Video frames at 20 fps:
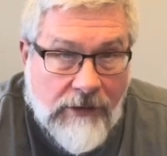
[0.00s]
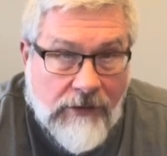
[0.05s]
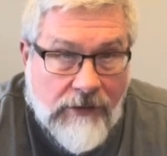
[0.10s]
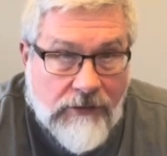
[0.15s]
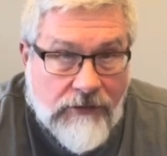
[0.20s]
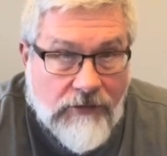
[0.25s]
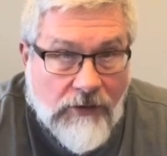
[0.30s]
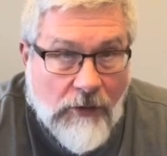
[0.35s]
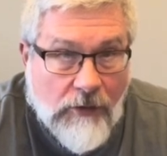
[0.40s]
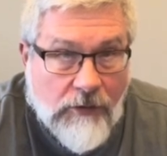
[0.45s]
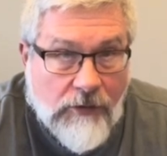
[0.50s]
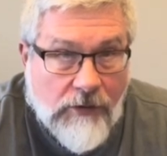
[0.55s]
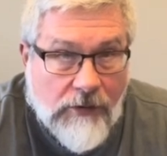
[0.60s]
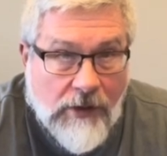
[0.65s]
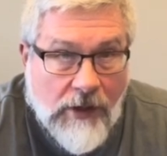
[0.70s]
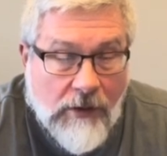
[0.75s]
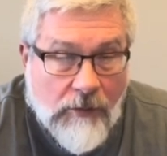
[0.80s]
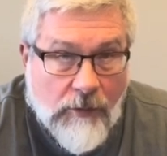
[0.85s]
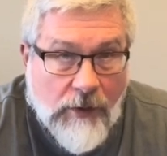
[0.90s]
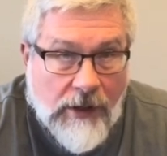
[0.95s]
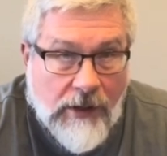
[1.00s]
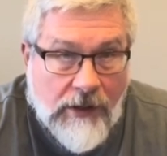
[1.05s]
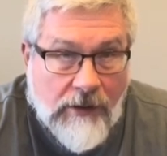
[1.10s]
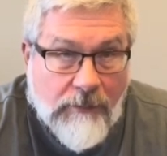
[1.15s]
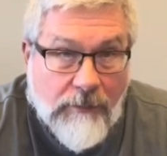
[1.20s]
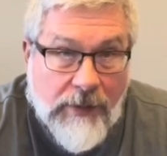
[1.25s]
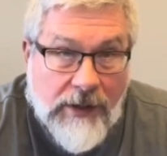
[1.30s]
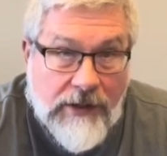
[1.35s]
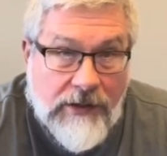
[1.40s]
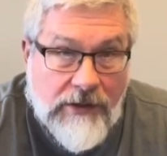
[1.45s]
so you're not ready to
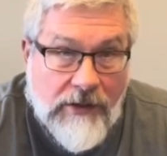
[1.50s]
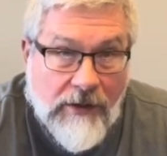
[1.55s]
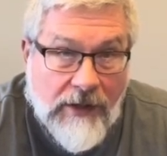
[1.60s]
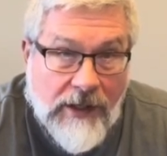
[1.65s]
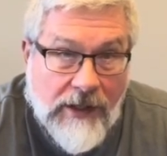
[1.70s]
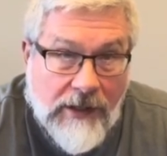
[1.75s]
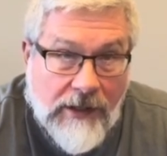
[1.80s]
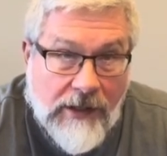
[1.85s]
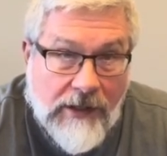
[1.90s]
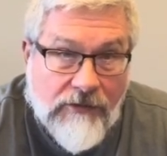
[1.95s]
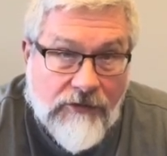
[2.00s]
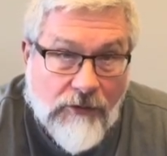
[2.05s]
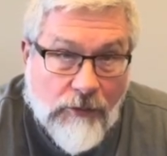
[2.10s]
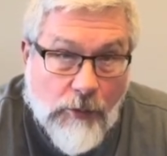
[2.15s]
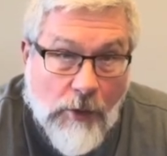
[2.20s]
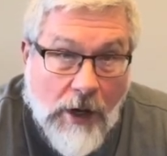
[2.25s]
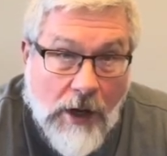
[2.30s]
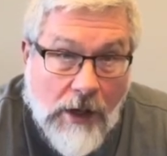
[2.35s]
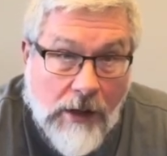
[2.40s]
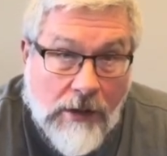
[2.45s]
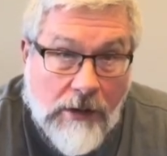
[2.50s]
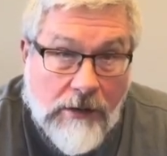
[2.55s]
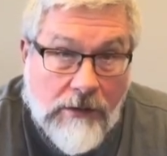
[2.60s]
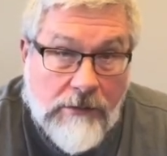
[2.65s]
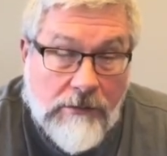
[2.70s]
beat your head against a rock